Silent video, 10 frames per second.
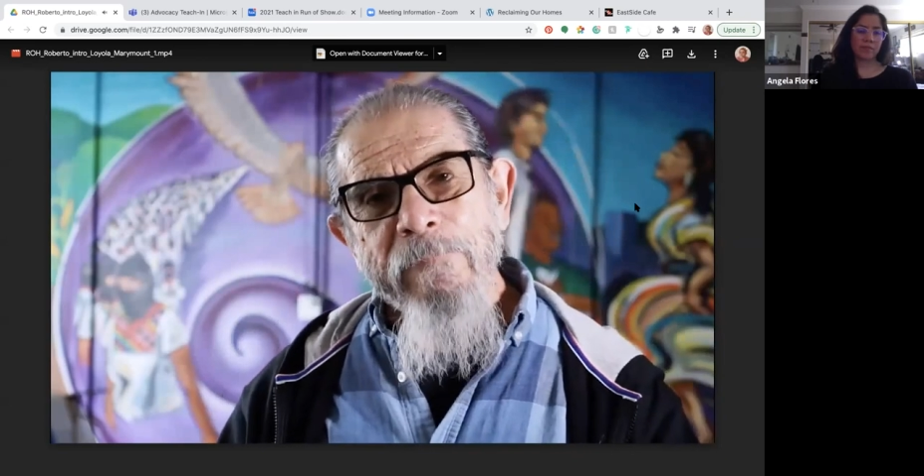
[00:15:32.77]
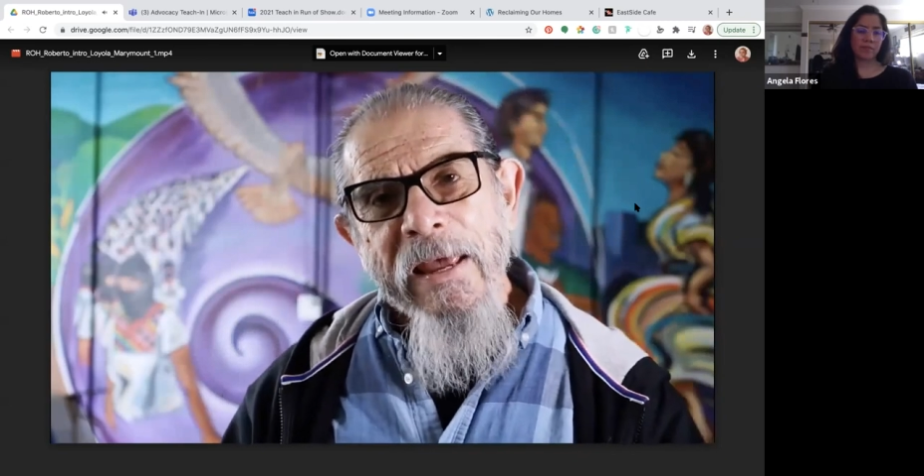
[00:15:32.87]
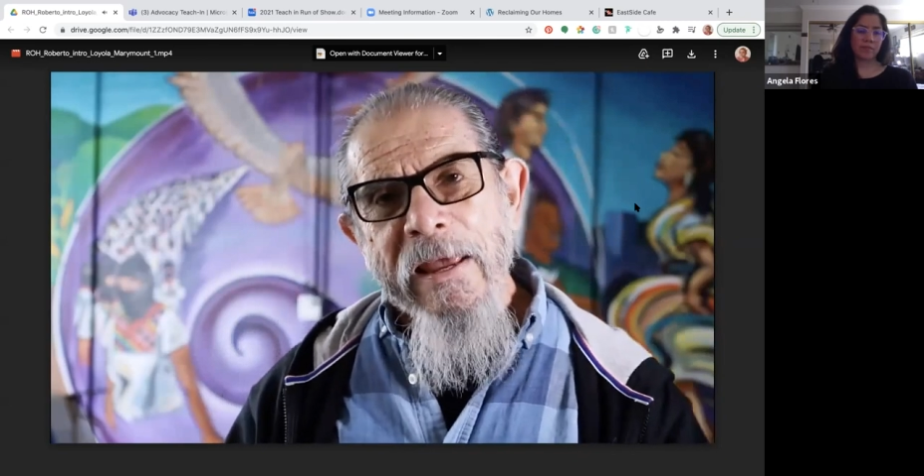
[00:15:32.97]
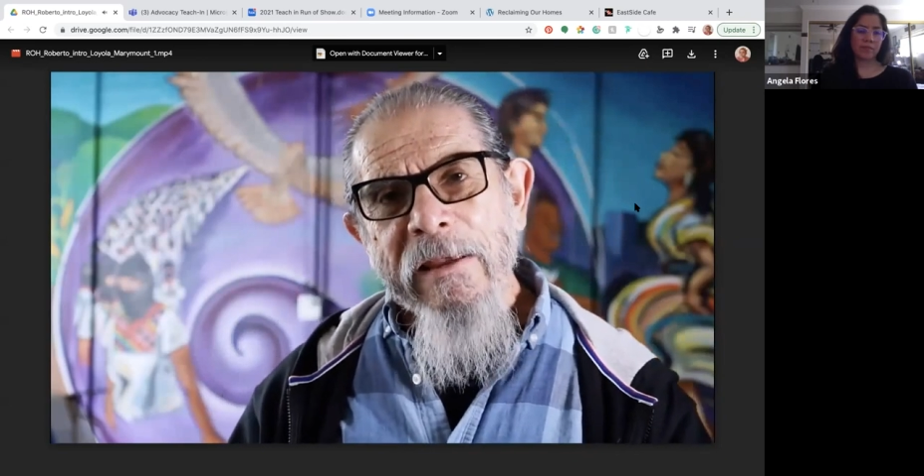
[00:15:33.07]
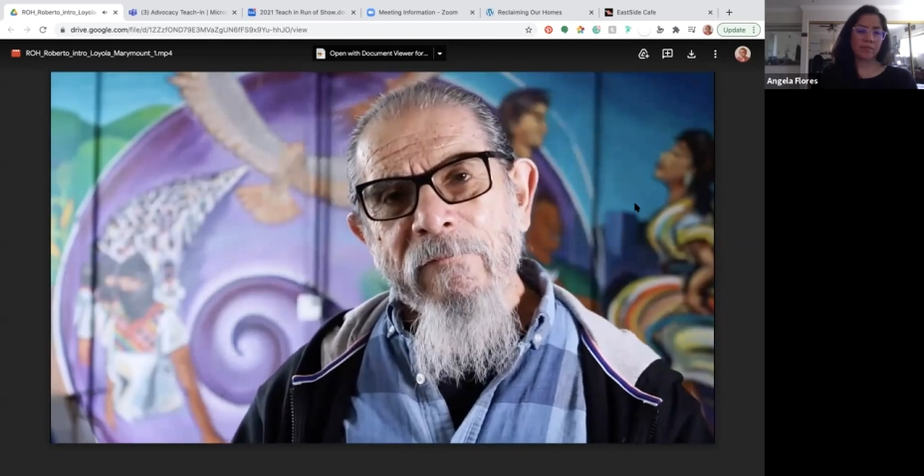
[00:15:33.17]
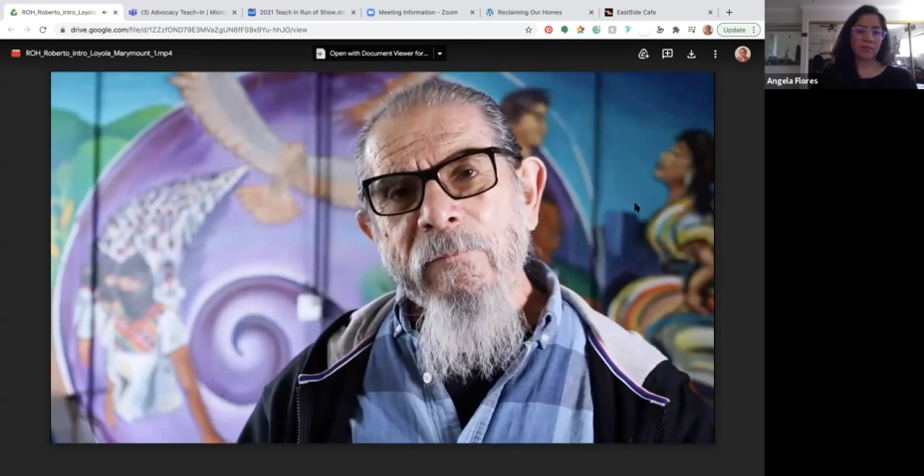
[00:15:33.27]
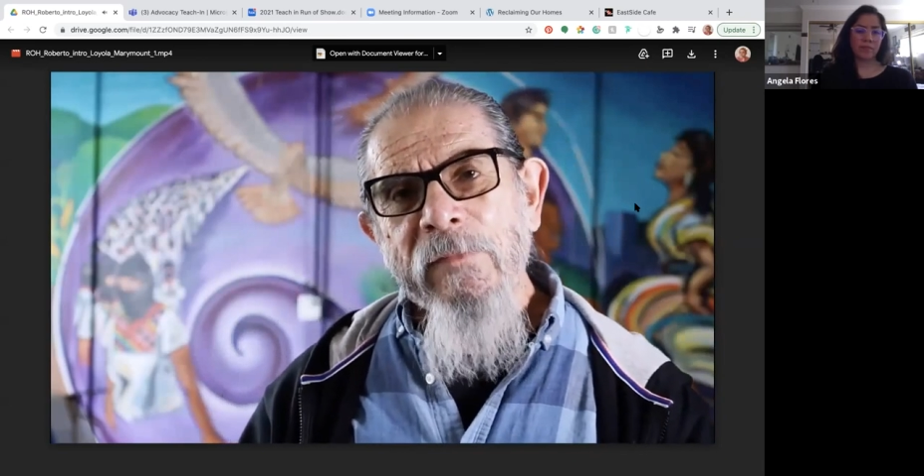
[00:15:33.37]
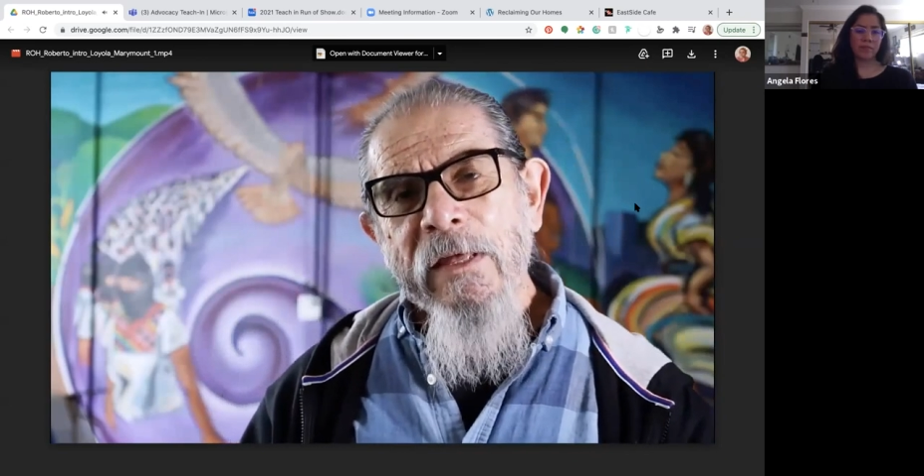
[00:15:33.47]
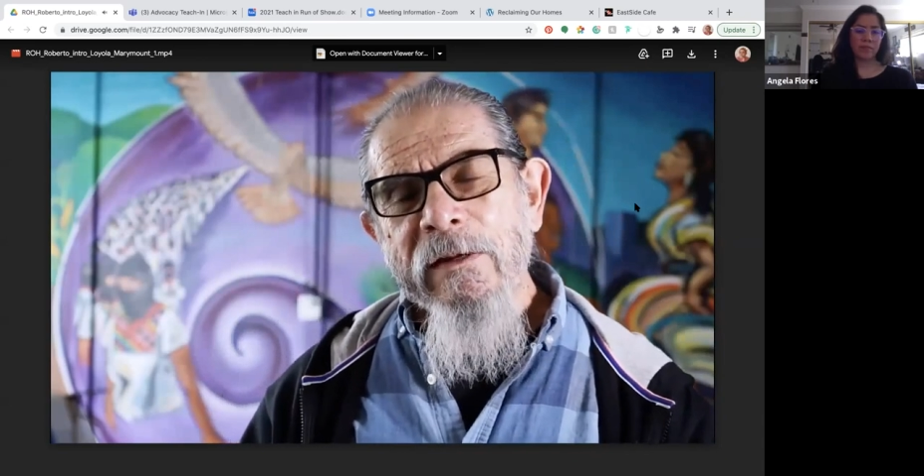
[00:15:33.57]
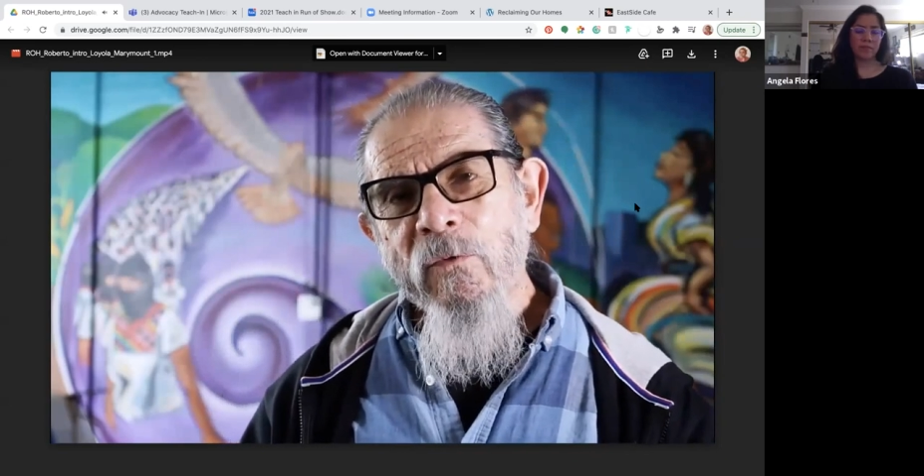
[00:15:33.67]
back
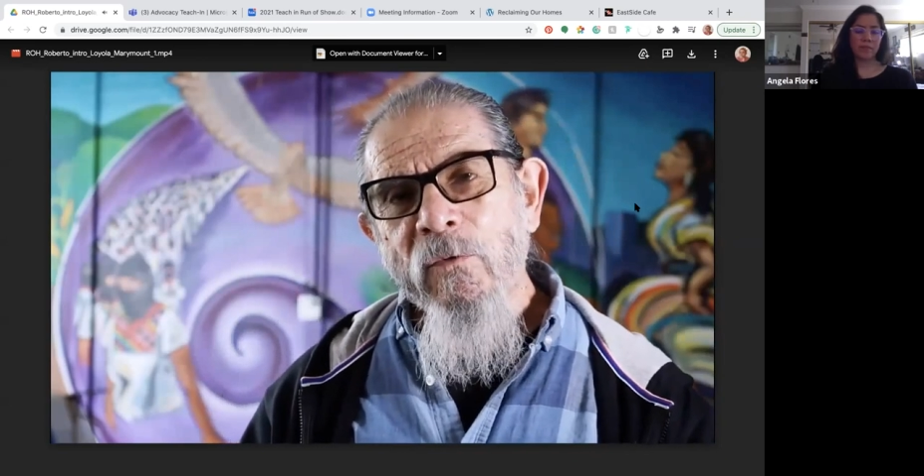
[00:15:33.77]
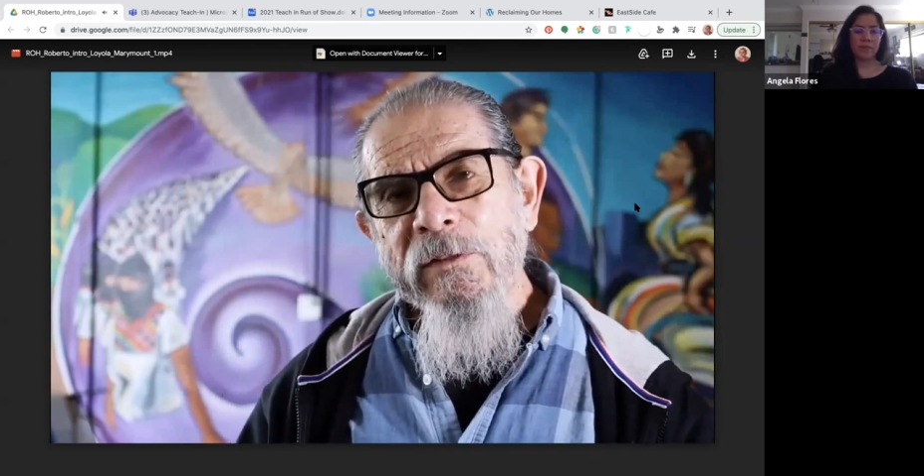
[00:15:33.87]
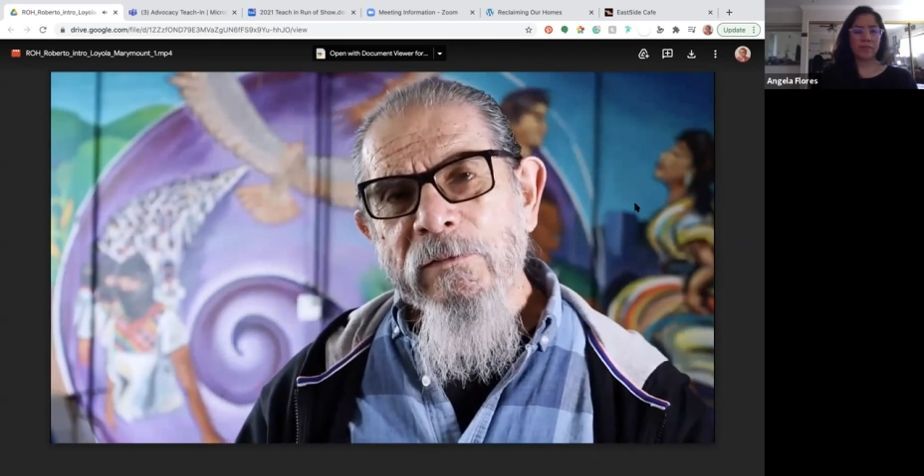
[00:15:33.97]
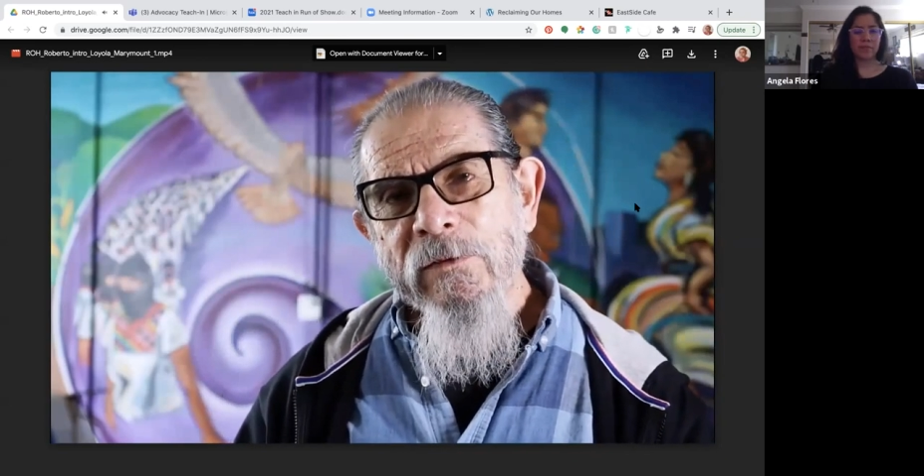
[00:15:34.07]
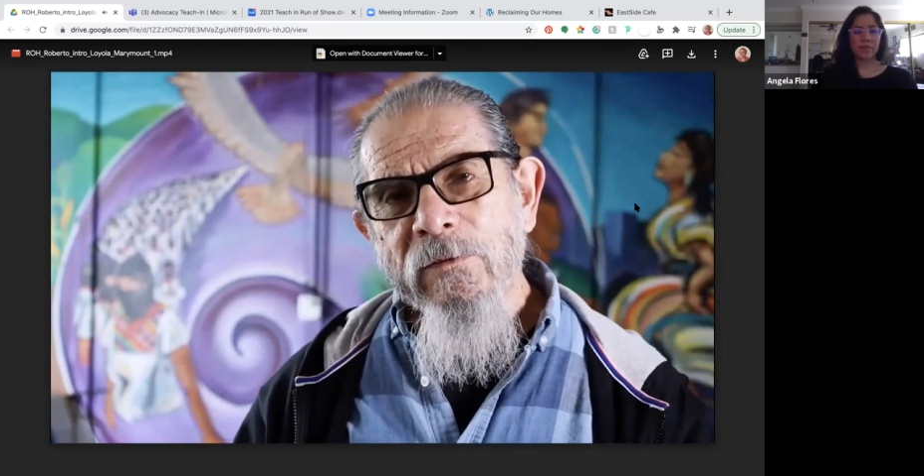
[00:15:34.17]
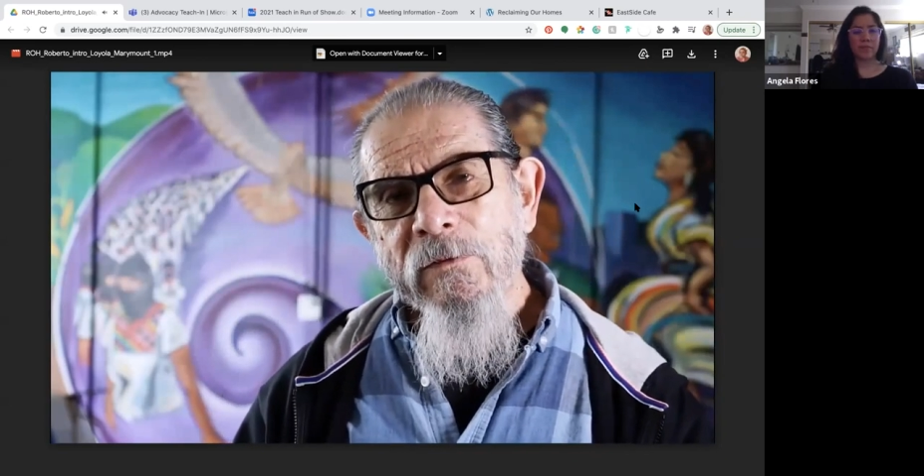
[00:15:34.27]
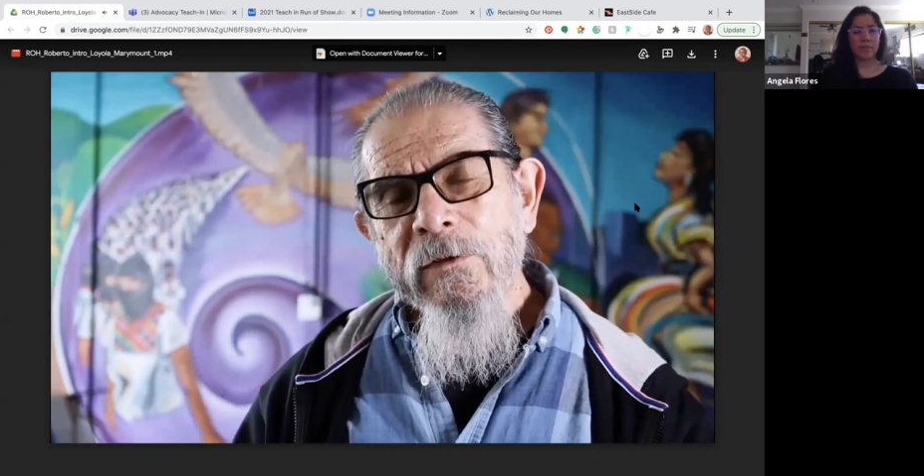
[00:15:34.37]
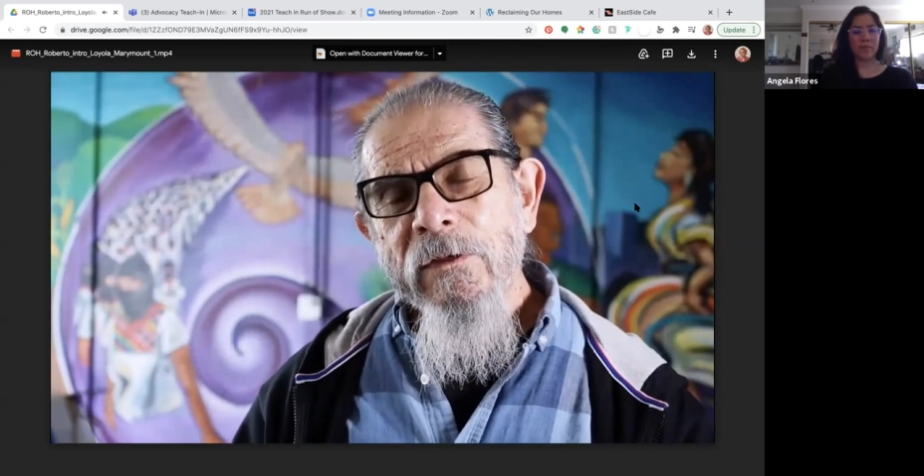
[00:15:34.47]
from that encuentro.